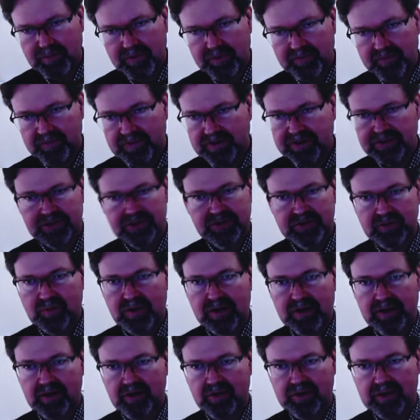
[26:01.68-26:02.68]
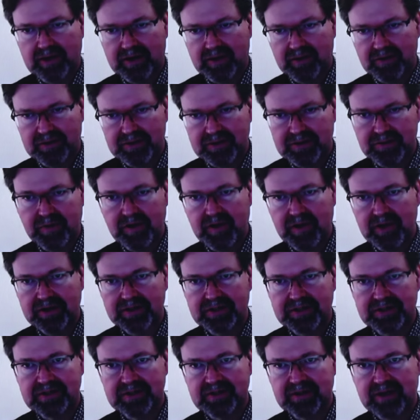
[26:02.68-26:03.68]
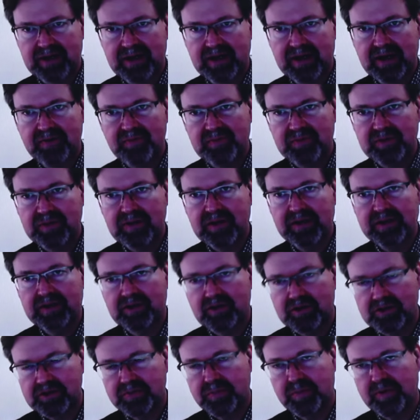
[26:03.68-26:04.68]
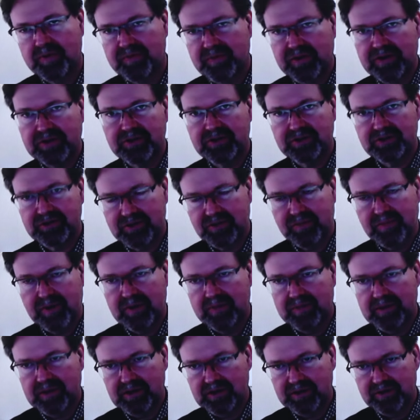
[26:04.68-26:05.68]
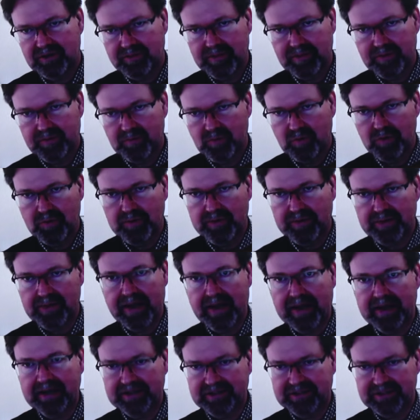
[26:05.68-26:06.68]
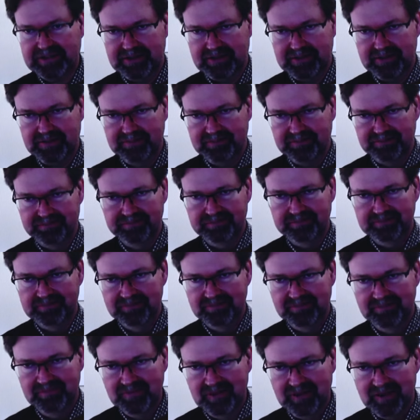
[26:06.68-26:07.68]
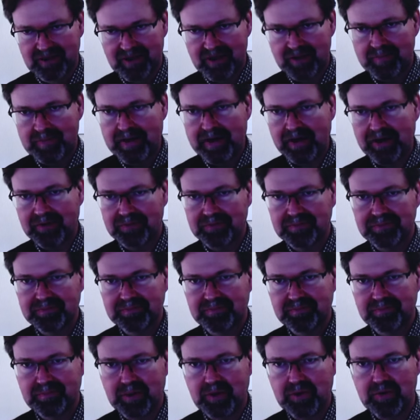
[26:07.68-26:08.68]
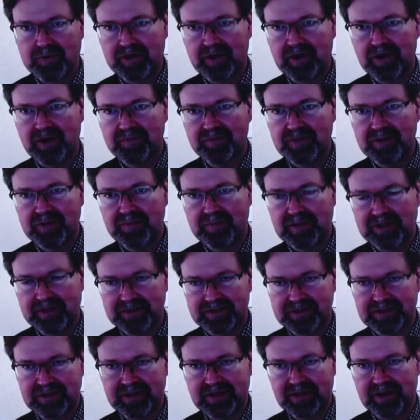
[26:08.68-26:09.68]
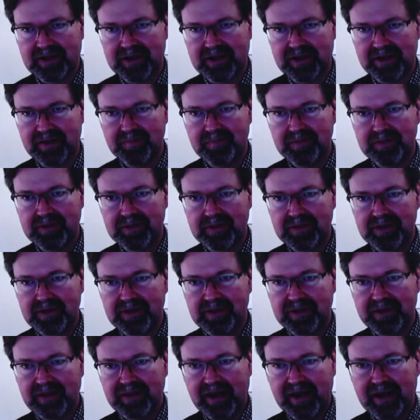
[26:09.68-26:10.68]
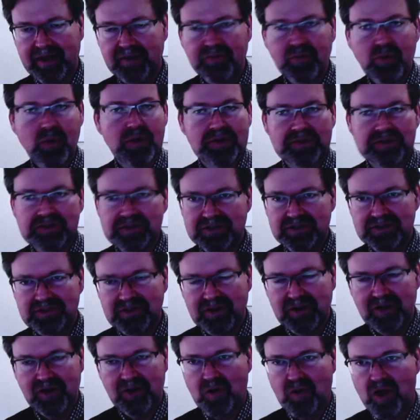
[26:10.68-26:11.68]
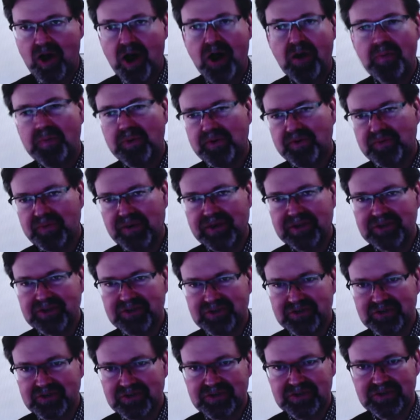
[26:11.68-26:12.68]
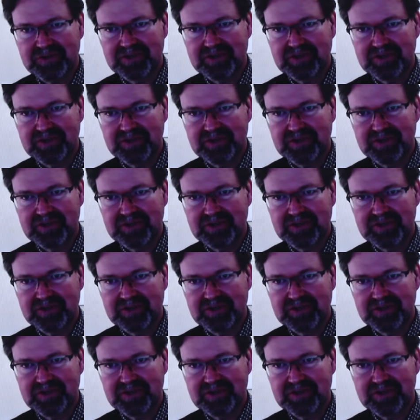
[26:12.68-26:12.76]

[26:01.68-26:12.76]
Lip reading: professors where I don't get a response. And I feel like those professors are maybe a little bit more relaxed about blowing off emails than I am. And of course, all professors